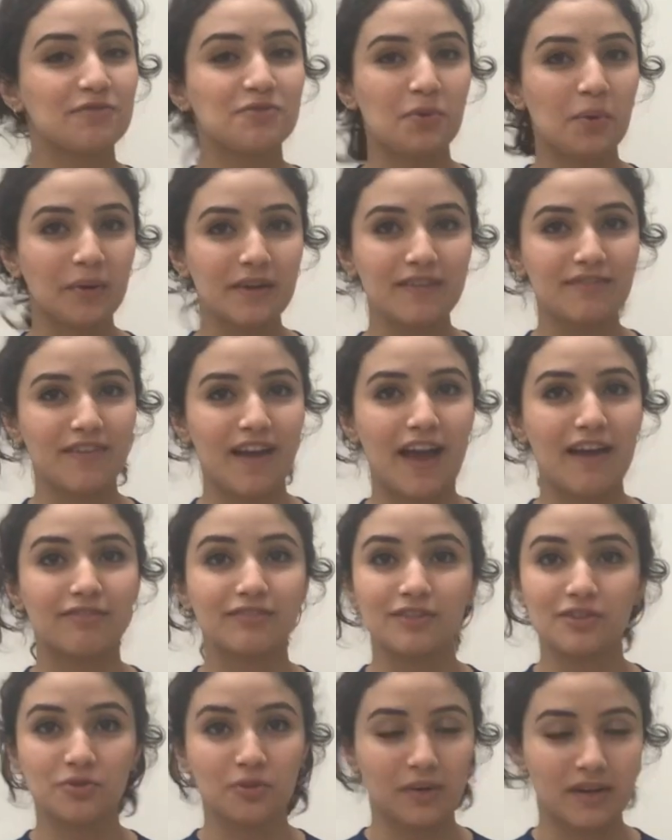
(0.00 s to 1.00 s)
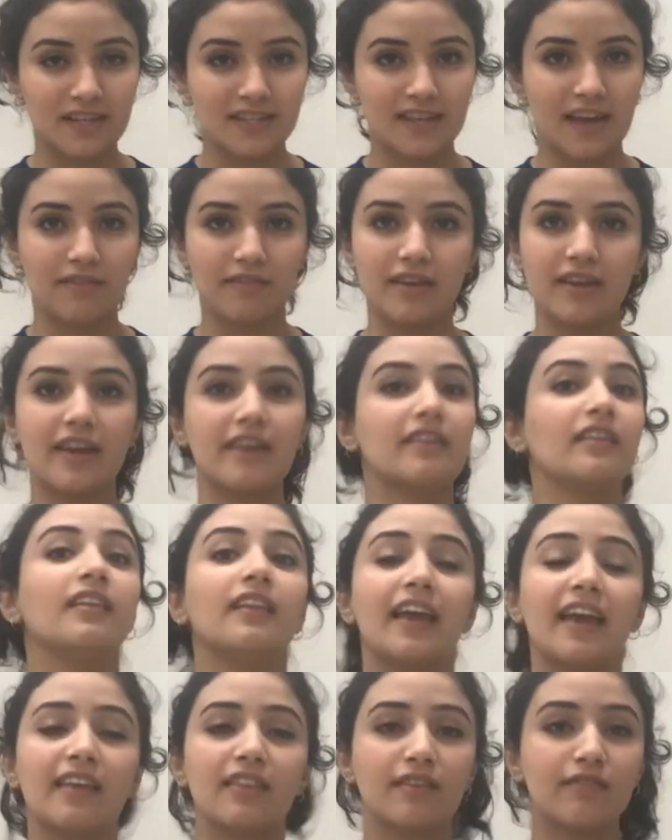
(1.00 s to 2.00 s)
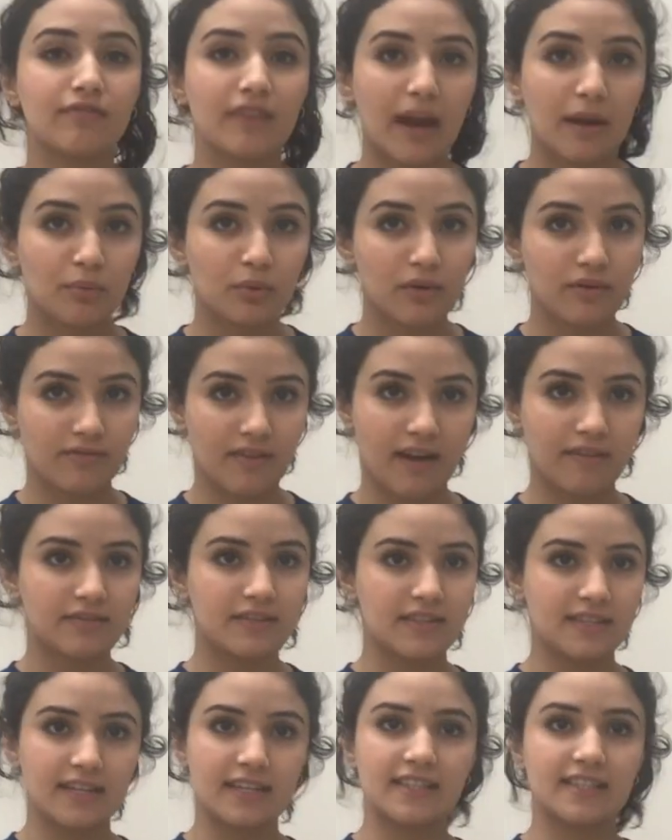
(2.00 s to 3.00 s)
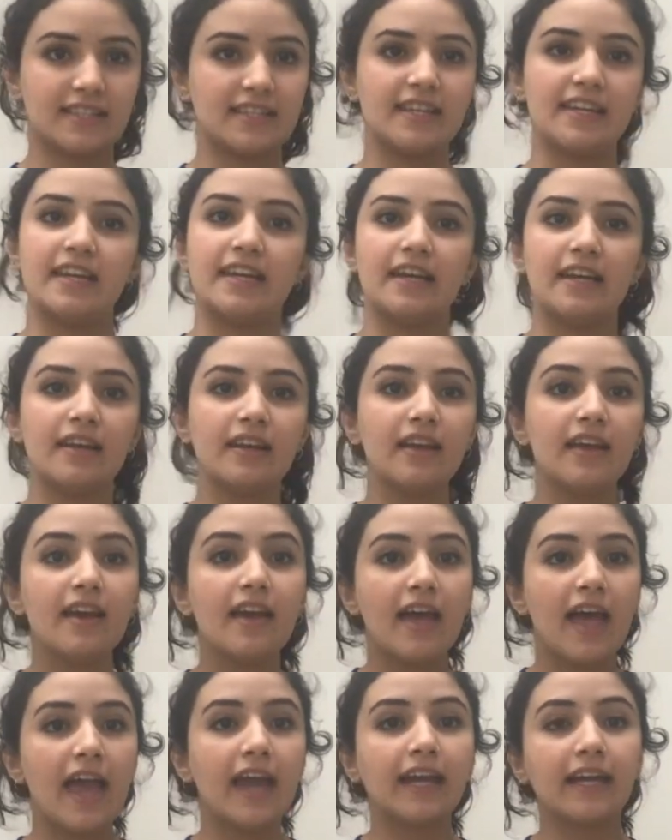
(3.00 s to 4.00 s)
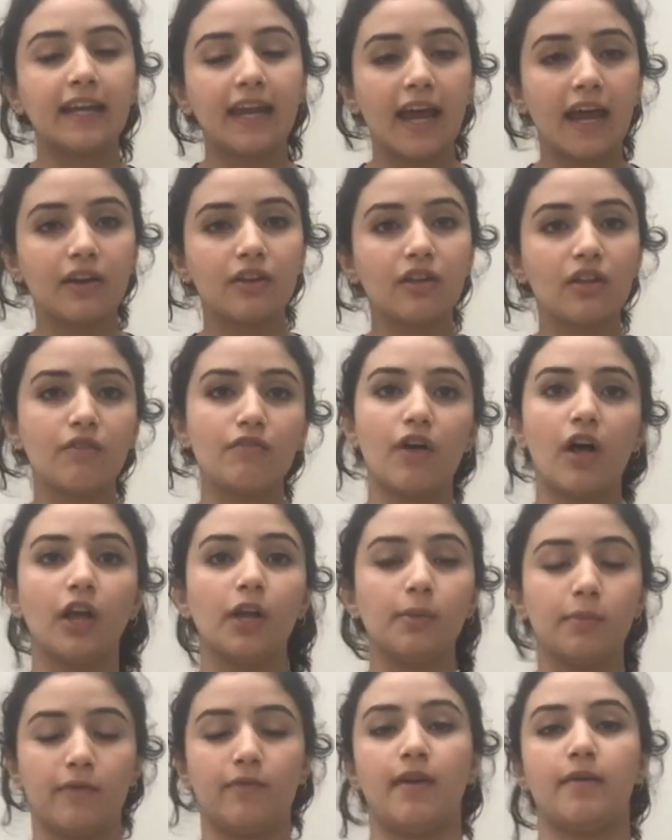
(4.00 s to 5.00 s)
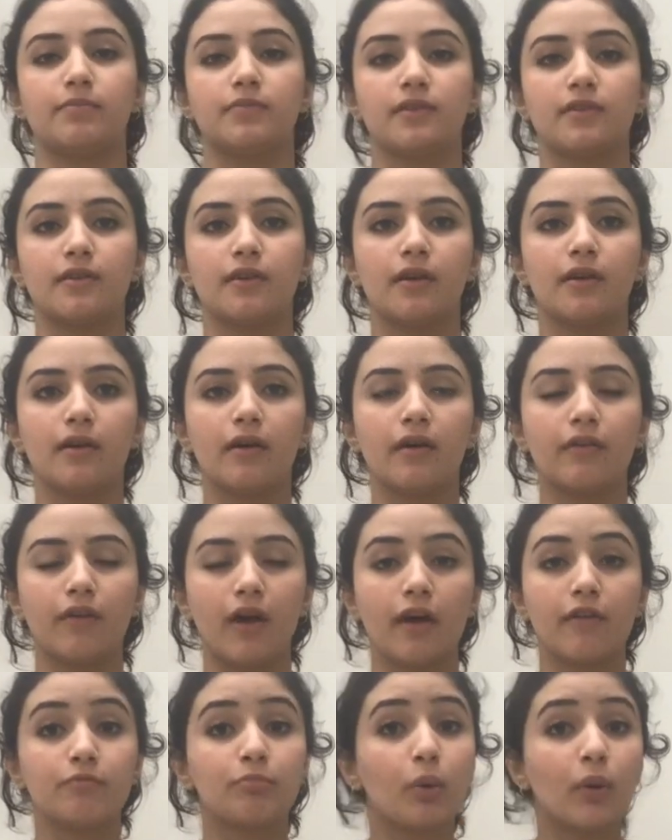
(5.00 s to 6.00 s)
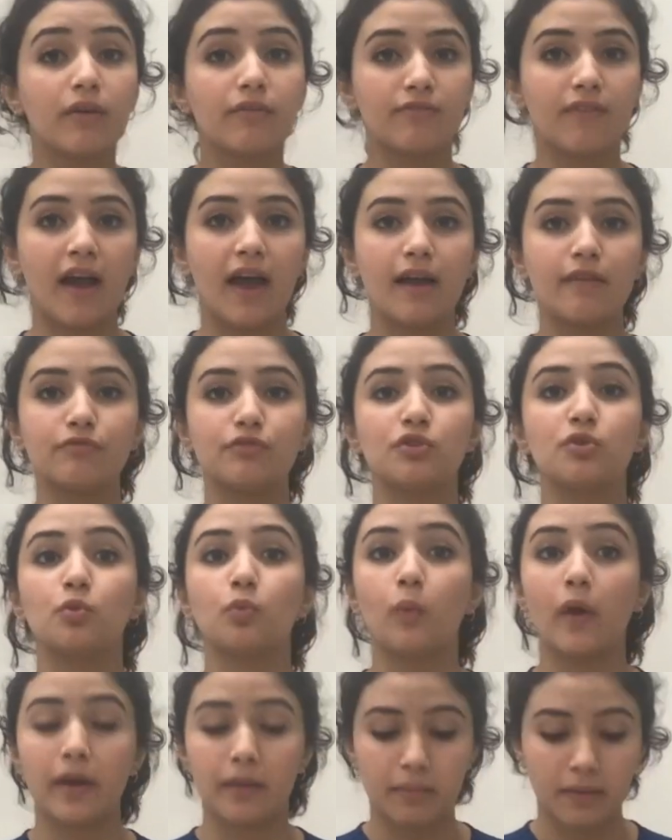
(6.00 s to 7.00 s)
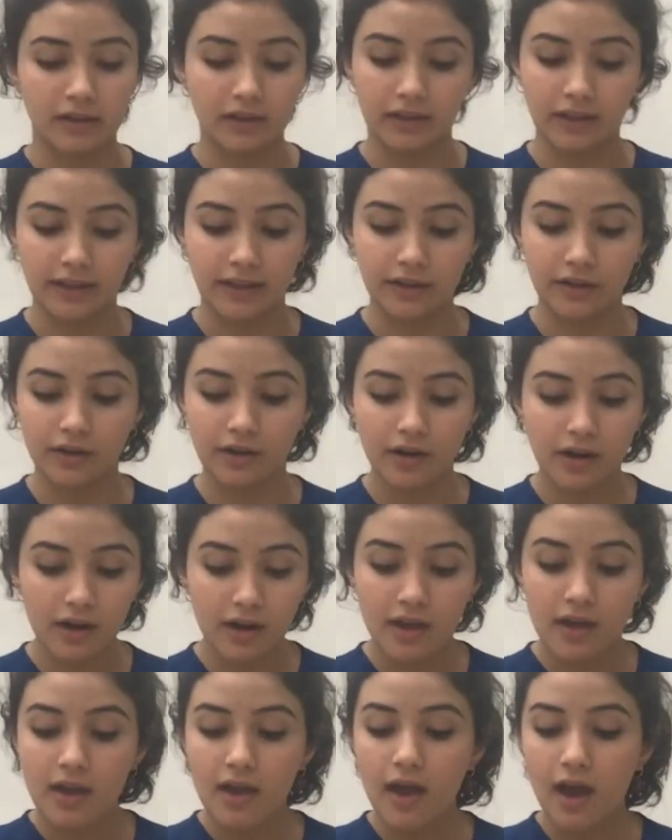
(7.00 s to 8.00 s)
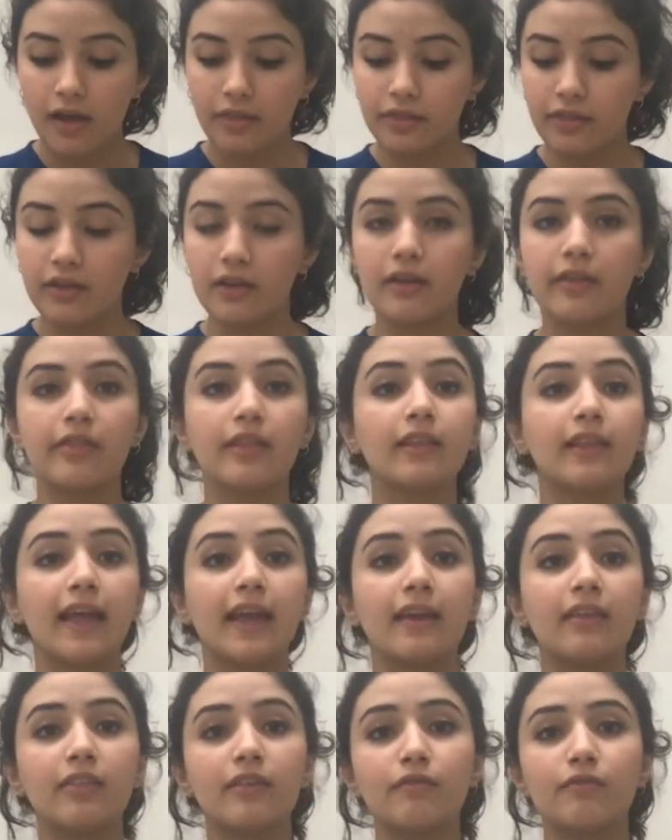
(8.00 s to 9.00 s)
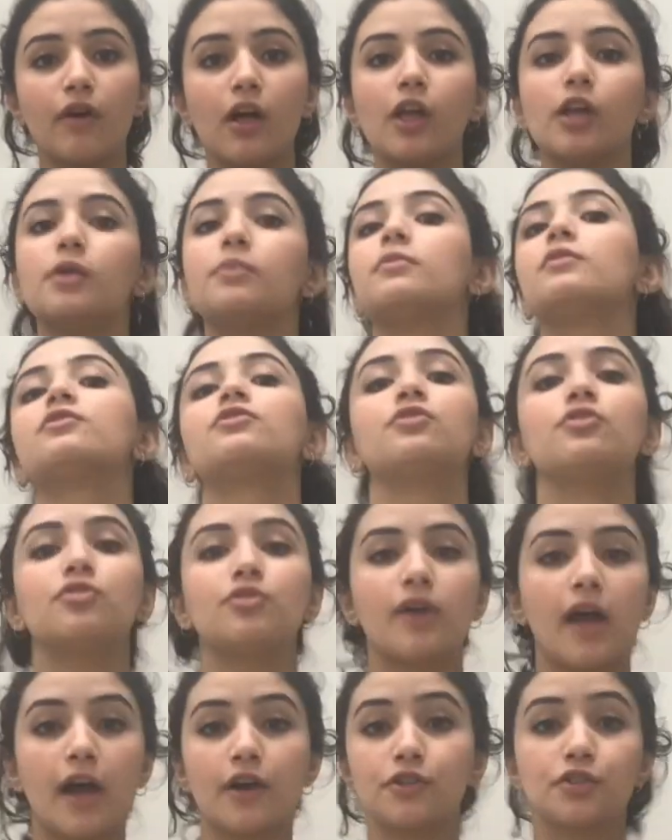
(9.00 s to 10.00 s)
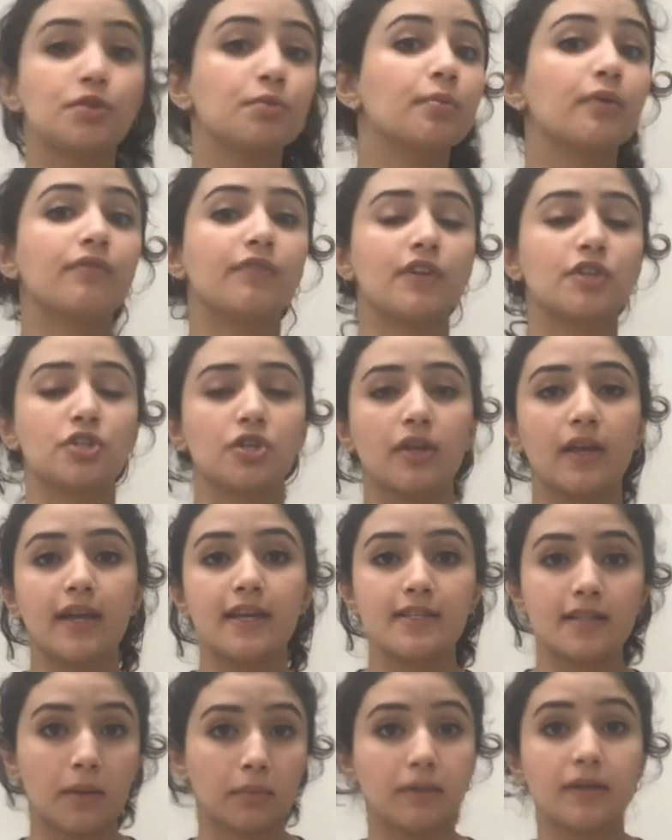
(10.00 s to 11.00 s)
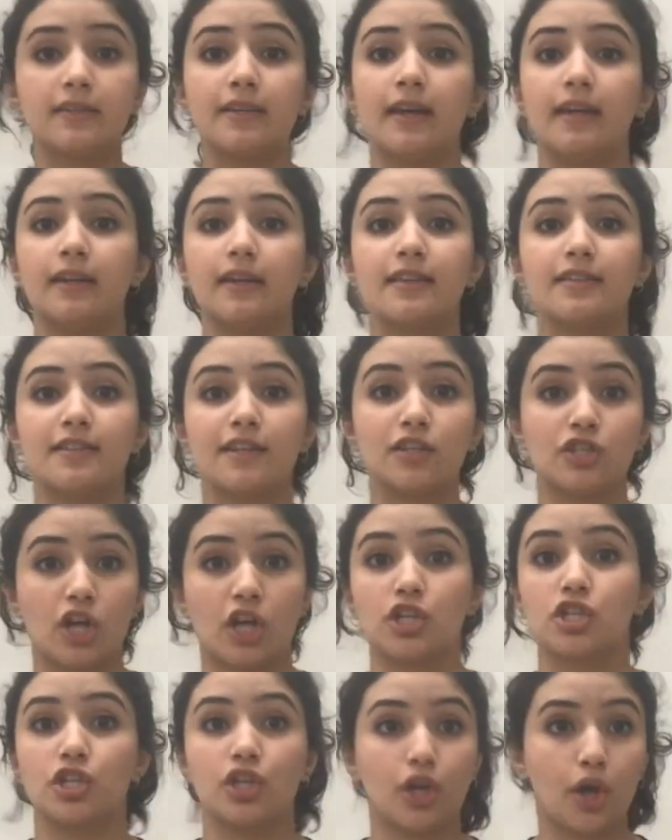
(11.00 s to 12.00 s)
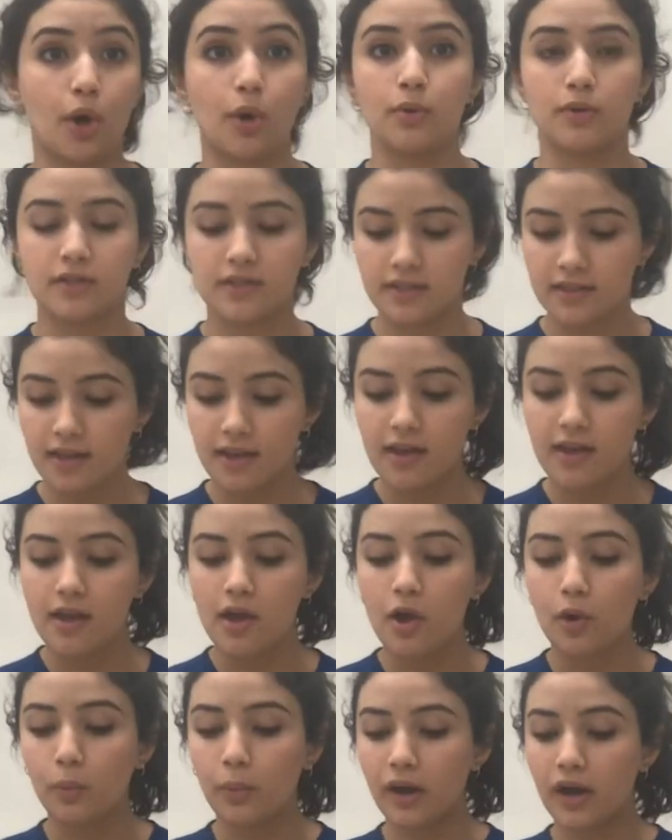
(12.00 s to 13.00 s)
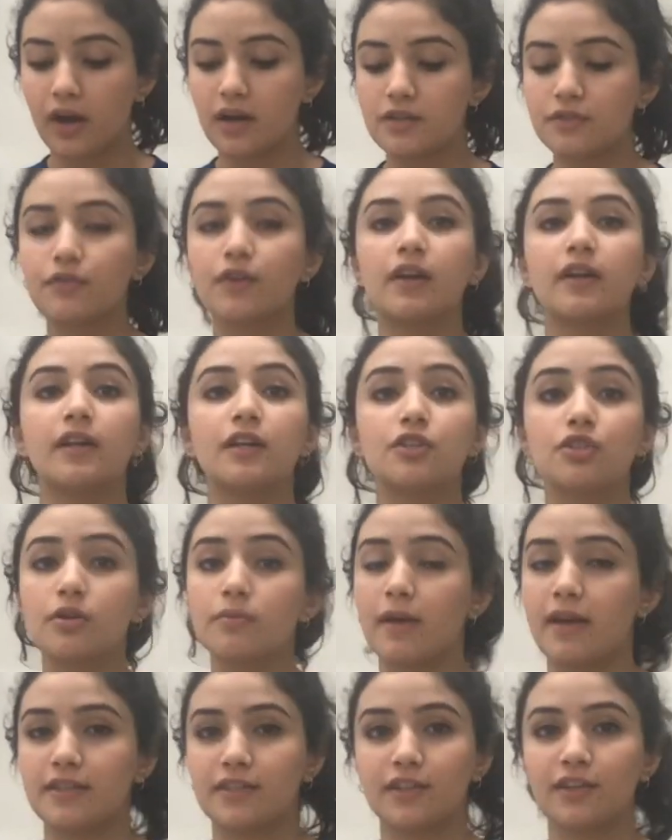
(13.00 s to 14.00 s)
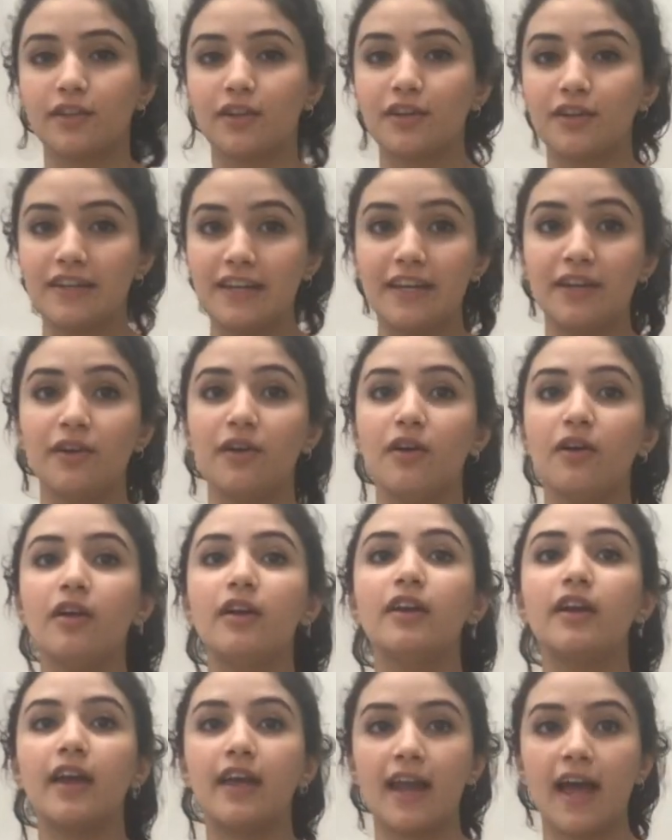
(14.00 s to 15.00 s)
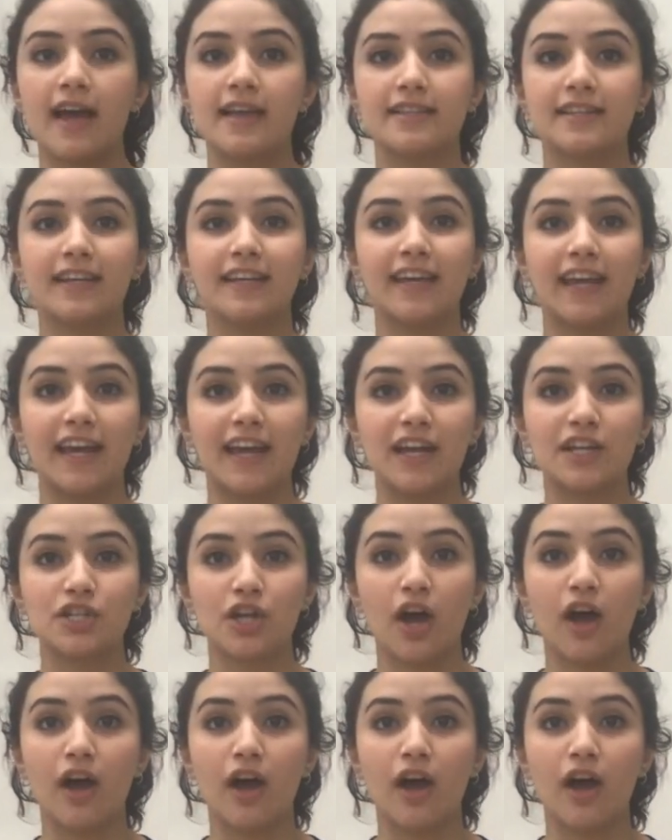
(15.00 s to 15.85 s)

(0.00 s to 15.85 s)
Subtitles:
of 25 to 27 and a length of 9.5 to 16. It can handle a volume of up to 0.5 to 1 milliliter. The length and volume is due to how superficial a subcutaneous injection goes. Whereas for an intramuscular needle, it has a gauge